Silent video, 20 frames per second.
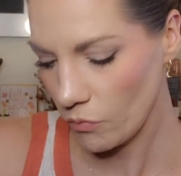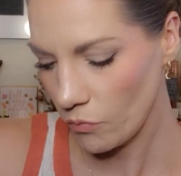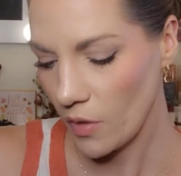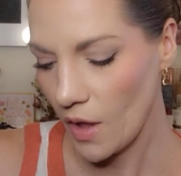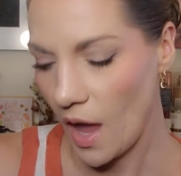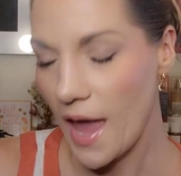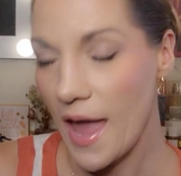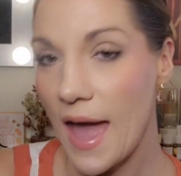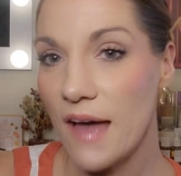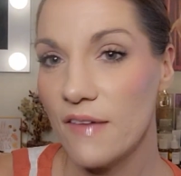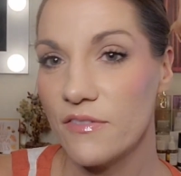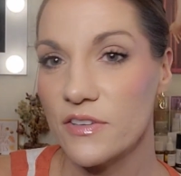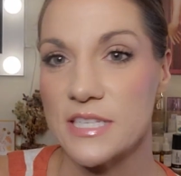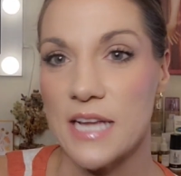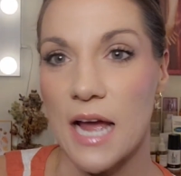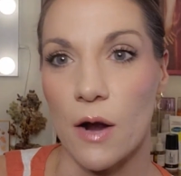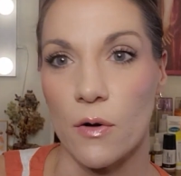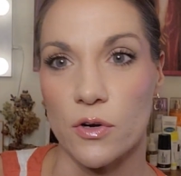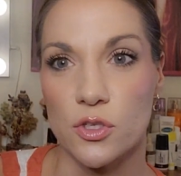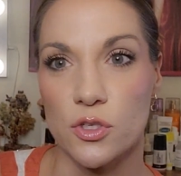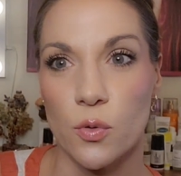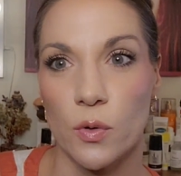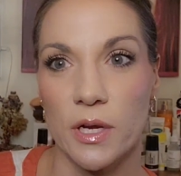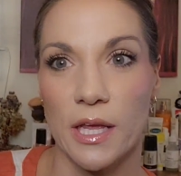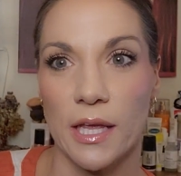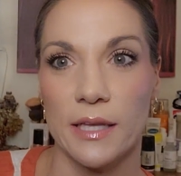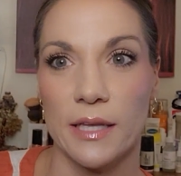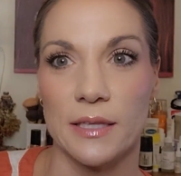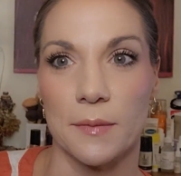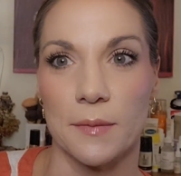I have a Tower
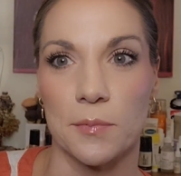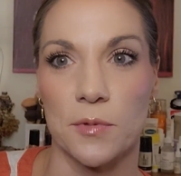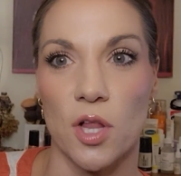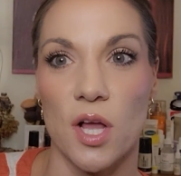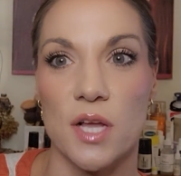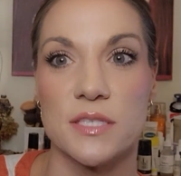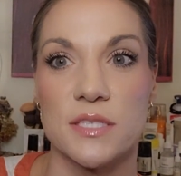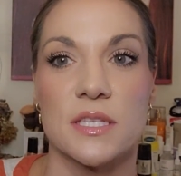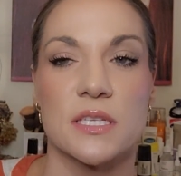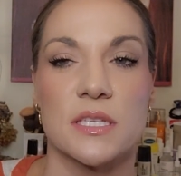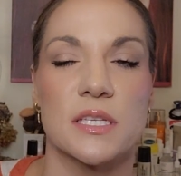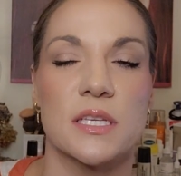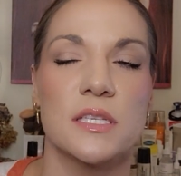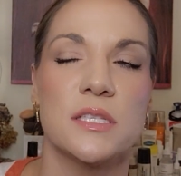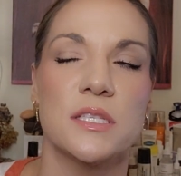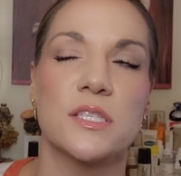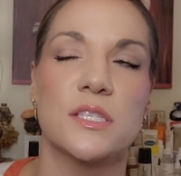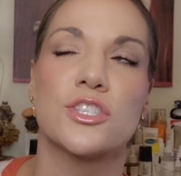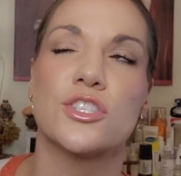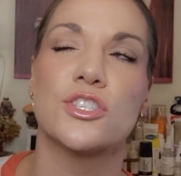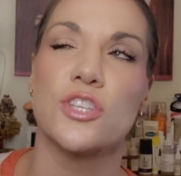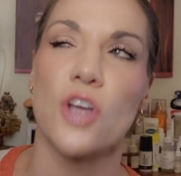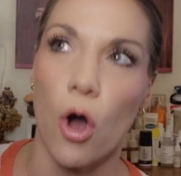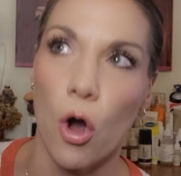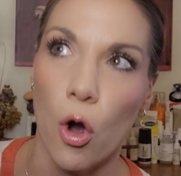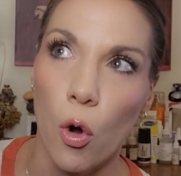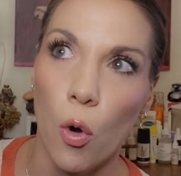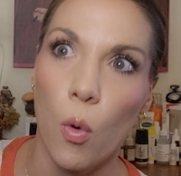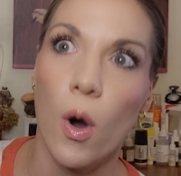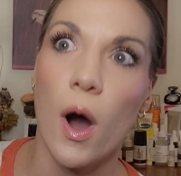28 lip gloss. This is
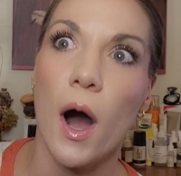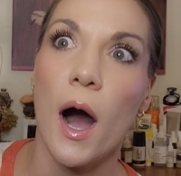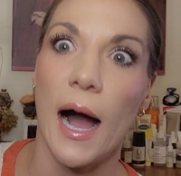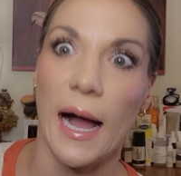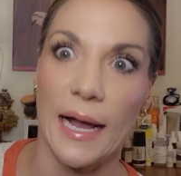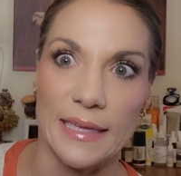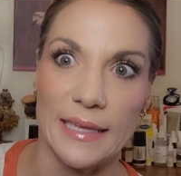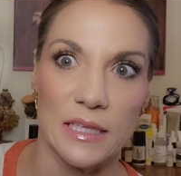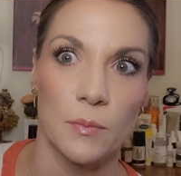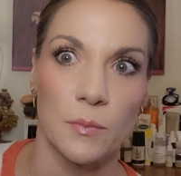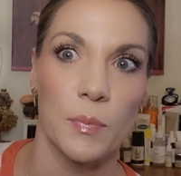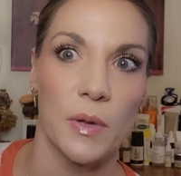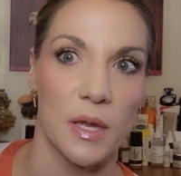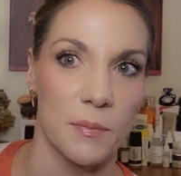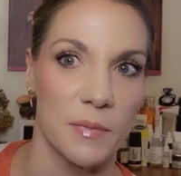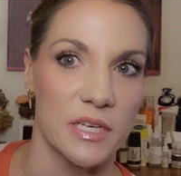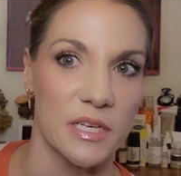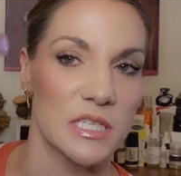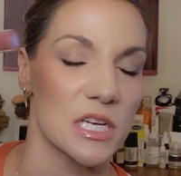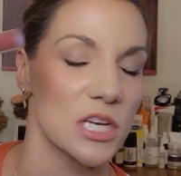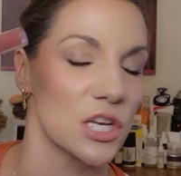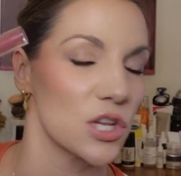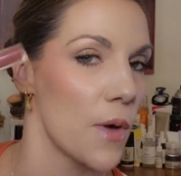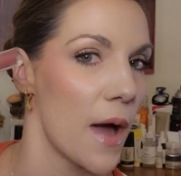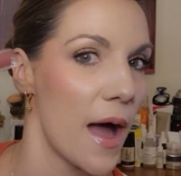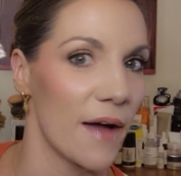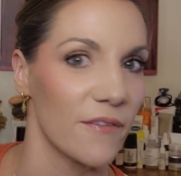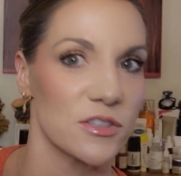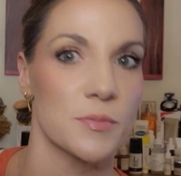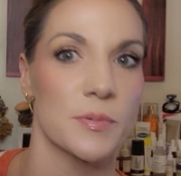so highly pigmented. You
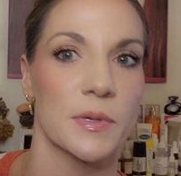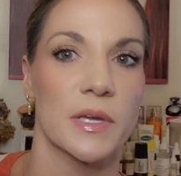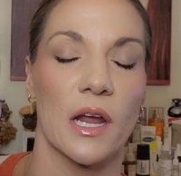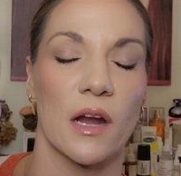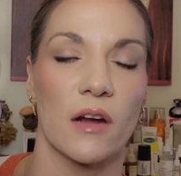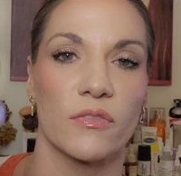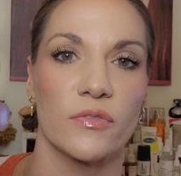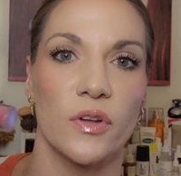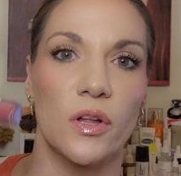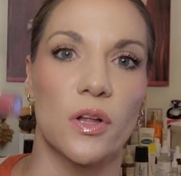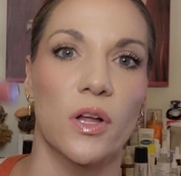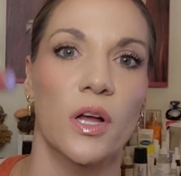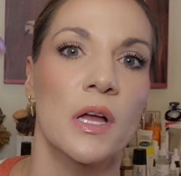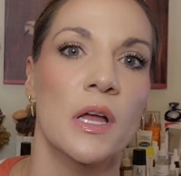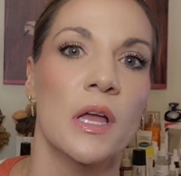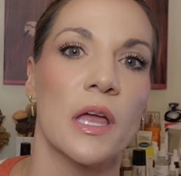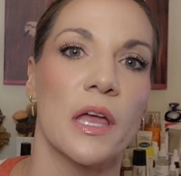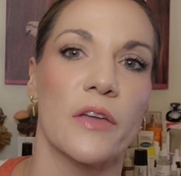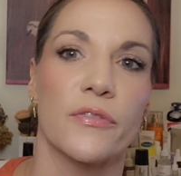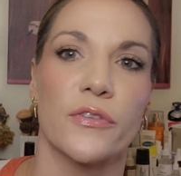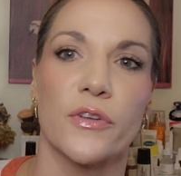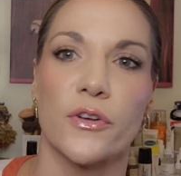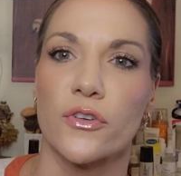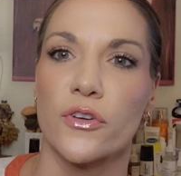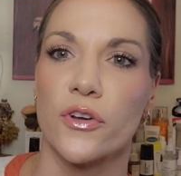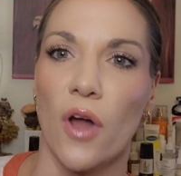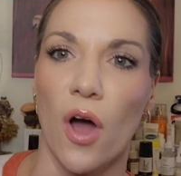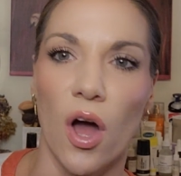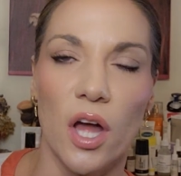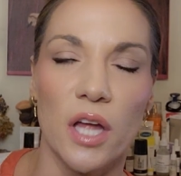have to be careful. If you're
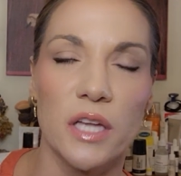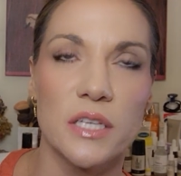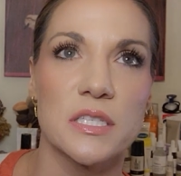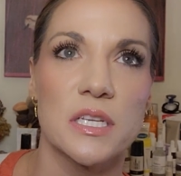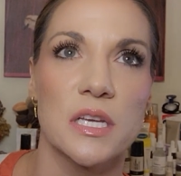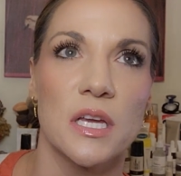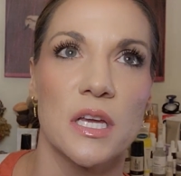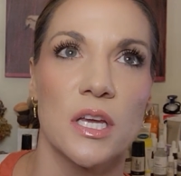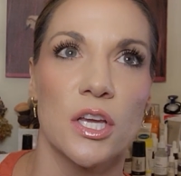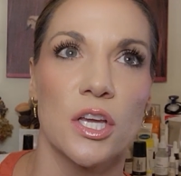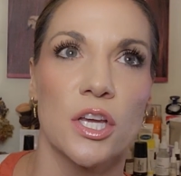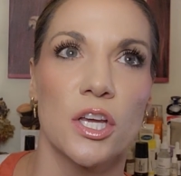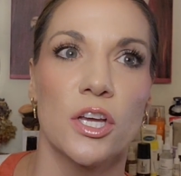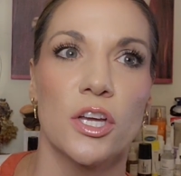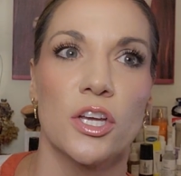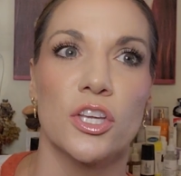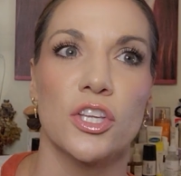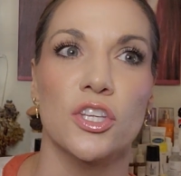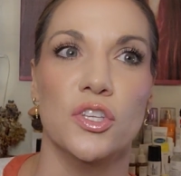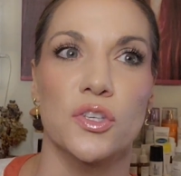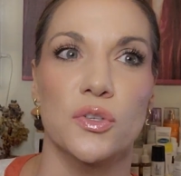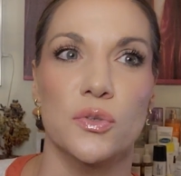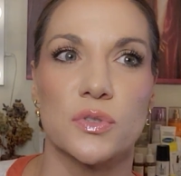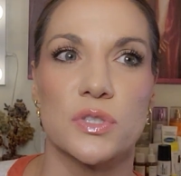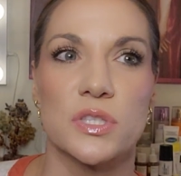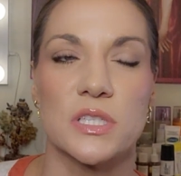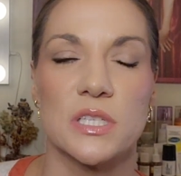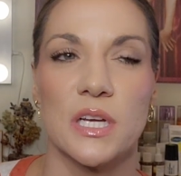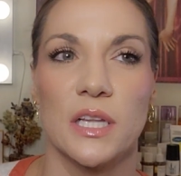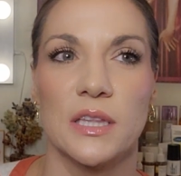not
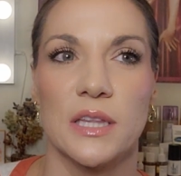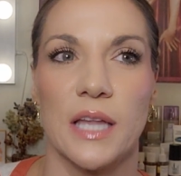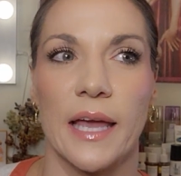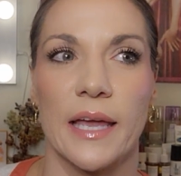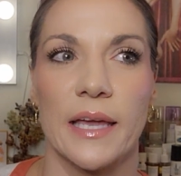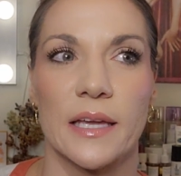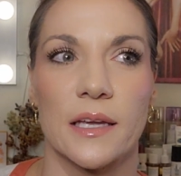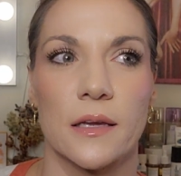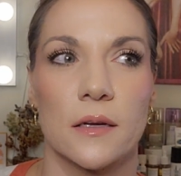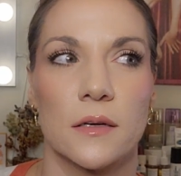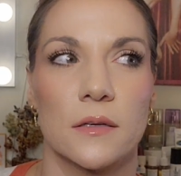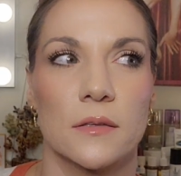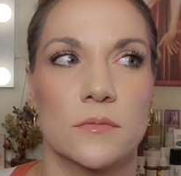used to like